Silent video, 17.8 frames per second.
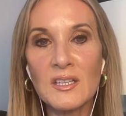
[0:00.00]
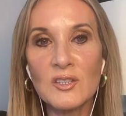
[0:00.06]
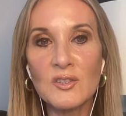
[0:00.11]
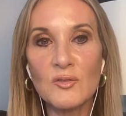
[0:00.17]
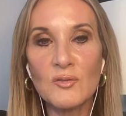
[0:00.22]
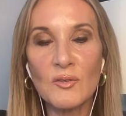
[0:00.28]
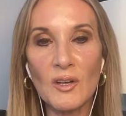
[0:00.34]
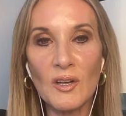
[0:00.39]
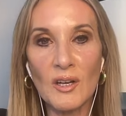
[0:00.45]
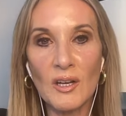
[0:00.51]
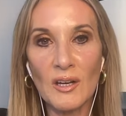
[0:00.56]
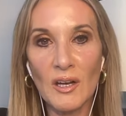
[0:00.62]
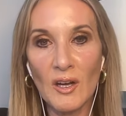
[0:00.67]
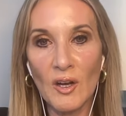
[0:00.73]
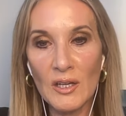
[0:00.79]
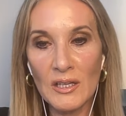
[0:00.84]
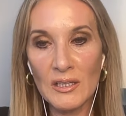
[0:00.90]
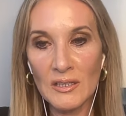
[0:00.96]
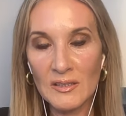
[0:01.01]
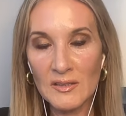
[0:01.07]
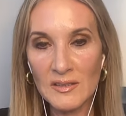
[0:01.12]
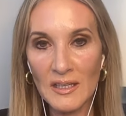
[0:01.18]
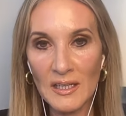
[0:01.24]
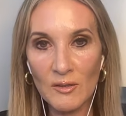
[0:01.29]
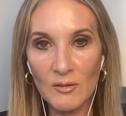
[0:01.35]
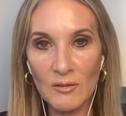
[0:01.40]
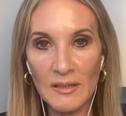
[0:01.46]
you in a
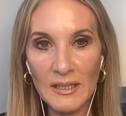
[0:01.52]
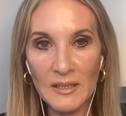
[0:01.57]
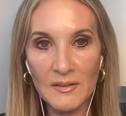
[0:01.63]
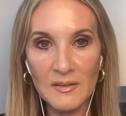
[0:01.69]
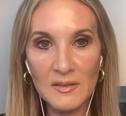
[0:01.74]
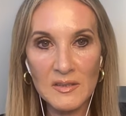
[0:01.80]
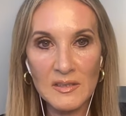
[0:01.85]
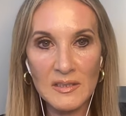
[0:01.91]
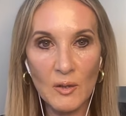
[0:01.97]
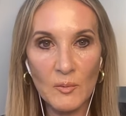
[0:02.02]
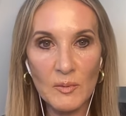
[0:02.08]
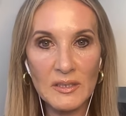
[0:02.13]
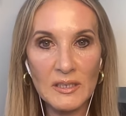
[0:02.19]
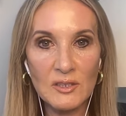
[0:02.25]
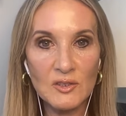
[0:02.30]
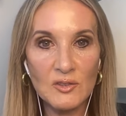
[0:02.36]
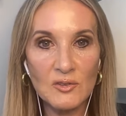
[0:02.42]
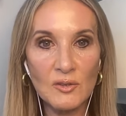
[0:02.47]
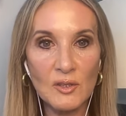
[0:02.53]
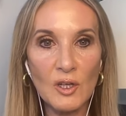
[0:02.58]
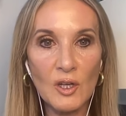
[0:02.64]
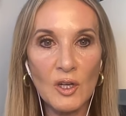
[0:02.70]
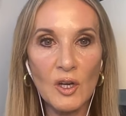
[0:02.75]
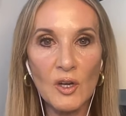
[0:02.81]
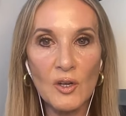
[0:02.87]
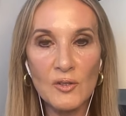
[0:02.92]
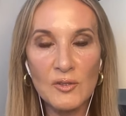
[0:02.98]
cycle like this now we need to
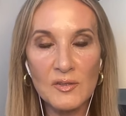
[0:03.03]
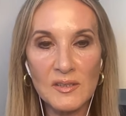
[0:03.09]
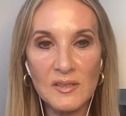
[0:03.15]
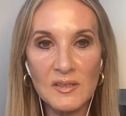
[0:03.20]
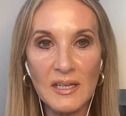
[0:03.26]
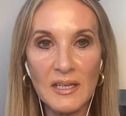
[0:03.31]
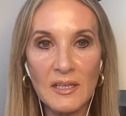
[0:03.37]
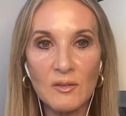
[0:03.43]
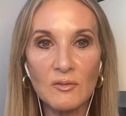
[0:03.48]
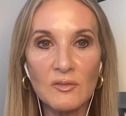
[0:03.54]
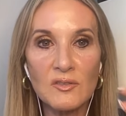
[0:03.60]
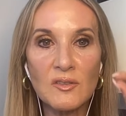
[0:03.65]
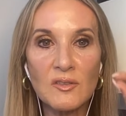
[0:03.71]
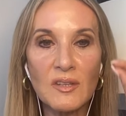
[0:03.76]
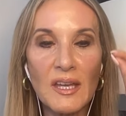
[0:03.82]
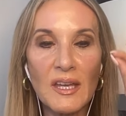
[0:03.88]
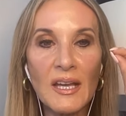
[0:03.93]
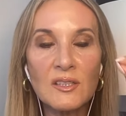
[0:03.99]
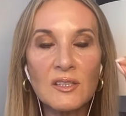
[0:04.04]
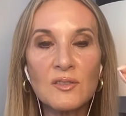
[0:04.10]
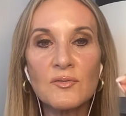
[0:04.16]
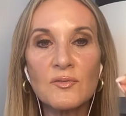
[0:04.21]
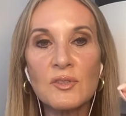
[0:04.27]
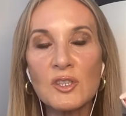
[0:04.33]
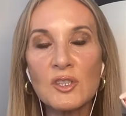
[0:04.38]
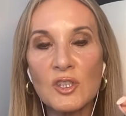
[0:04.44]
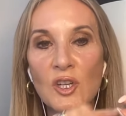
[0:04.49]
close the cycle so the active
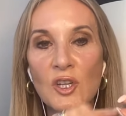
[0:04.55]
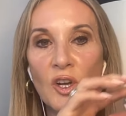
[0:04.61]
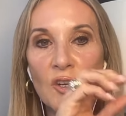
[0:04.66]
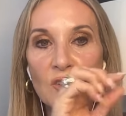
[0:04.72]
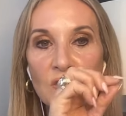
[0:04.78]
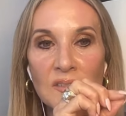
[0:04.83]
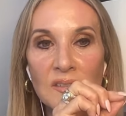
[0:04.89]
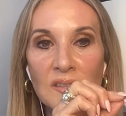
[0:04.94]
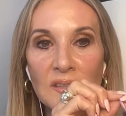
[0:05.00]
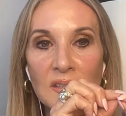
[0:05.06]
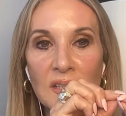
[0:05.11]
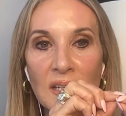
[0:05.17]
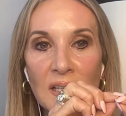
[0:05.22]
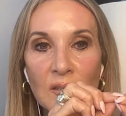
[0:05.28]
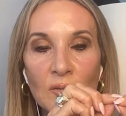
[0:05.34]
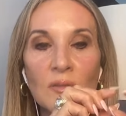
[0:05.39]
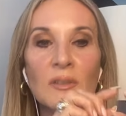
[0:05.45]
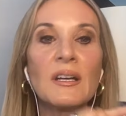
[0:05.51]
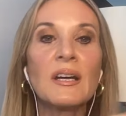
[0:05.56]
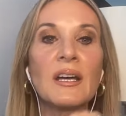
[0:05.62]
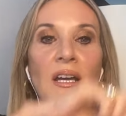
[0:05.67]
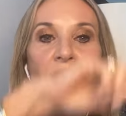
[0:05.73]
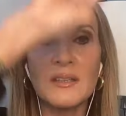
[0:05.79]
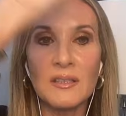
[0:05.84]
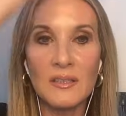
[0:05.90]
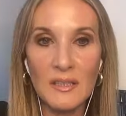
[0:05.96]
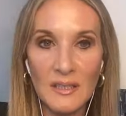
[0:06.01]
reach closes the cycle and
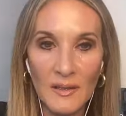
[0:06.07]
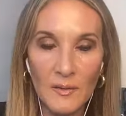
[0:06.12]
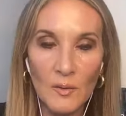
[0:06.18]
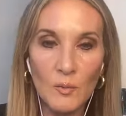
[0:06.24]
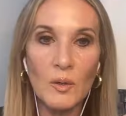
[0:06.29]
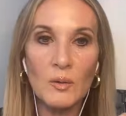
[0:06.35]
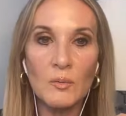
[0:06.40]
then another one will